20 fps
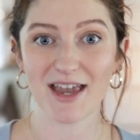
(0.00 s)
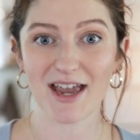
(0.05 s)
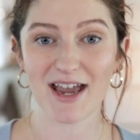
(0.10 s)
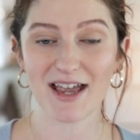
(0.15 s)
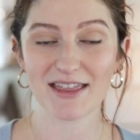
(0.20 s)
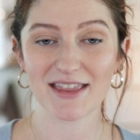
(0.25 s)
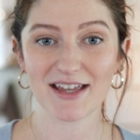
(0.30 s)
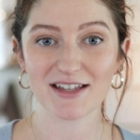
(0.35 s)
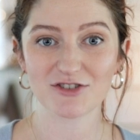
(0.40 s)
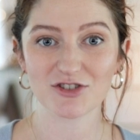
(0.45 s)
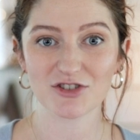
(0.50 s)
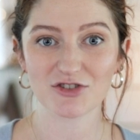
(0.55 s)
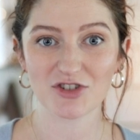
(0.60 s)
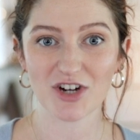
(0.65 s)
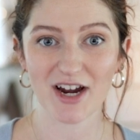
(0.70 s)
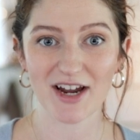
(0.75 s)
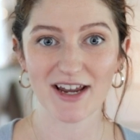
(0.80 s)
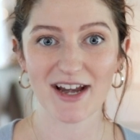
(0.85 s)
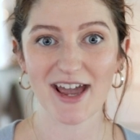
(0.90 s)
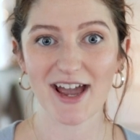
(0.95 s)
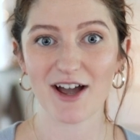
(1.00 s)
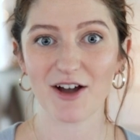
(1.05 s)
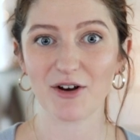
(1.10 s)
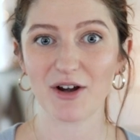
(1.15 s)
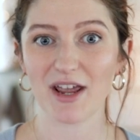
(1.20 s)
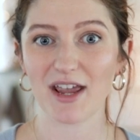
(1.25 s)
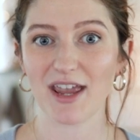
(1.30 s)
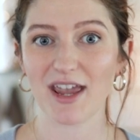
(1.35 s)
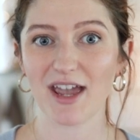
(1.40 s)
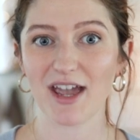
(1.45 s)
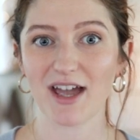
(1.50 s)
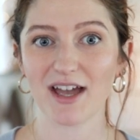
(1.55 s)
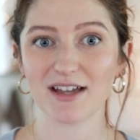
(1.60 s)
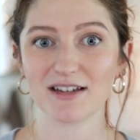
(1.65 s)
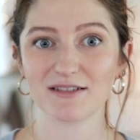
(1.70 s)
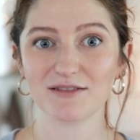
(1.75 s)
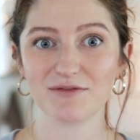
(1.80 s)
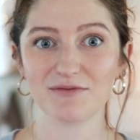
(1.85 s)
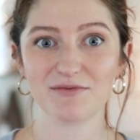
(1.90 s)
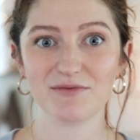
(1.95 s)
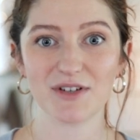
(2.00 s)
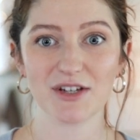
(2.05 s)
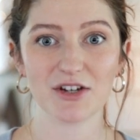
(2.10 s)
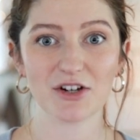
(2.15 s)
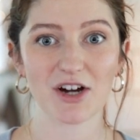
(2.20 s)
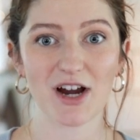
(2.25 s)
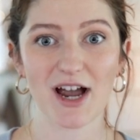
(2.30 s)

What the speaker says: And then just try it out and figure